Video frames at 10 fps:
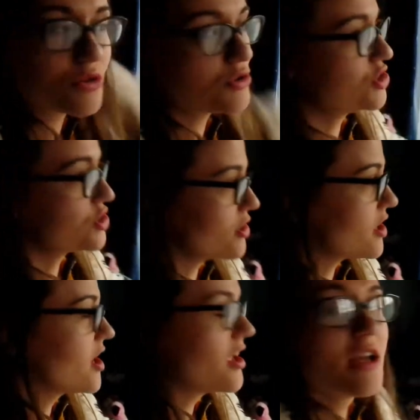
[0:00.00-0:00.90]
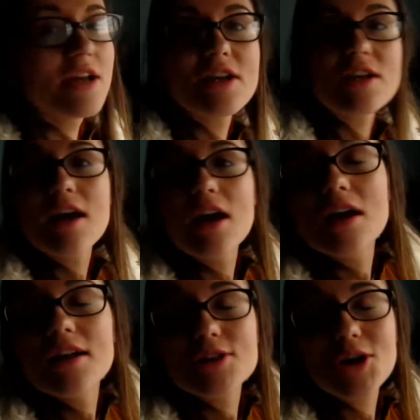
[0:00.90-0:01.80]
we're just gonna
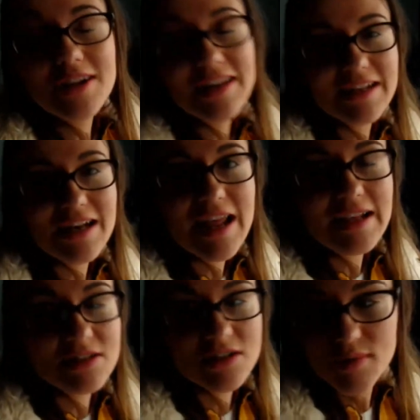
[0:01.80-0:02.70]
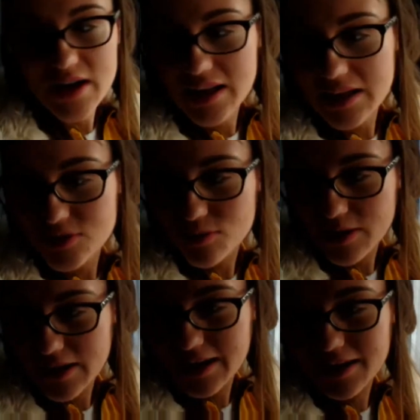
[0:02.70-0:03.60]
talk a little later when I get
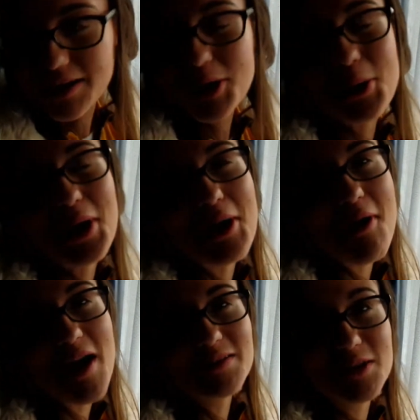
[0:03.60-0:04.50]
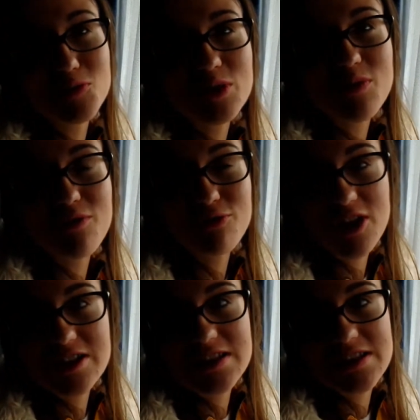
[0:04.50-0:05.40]
ready to go out and meet my
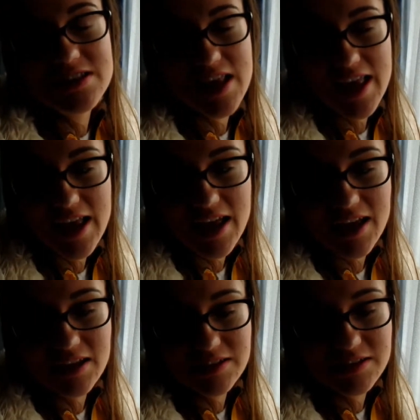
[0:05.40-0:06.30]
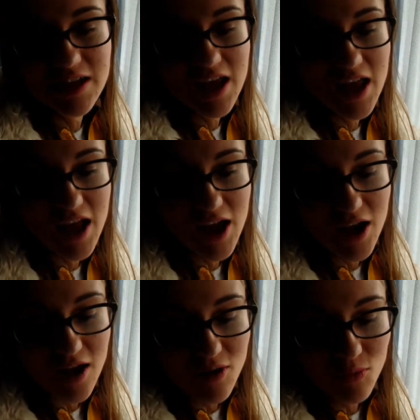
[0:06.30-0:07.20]
friends, and
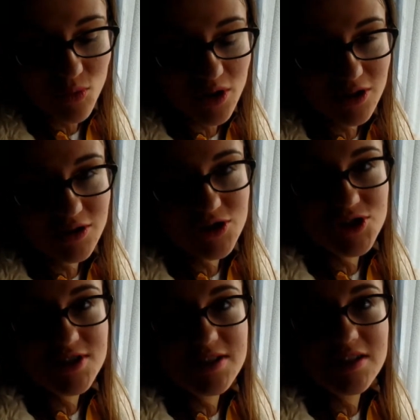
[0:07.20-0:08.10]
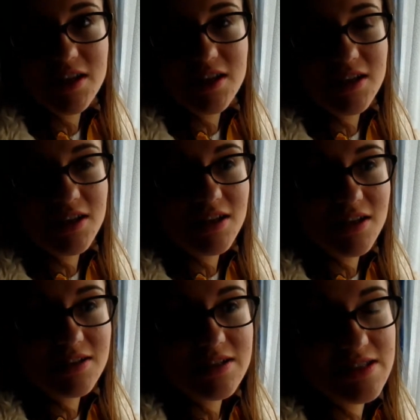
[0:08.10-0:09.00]
we'll just
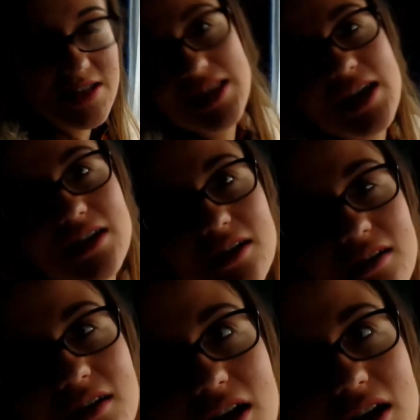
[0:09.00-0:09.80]
see then.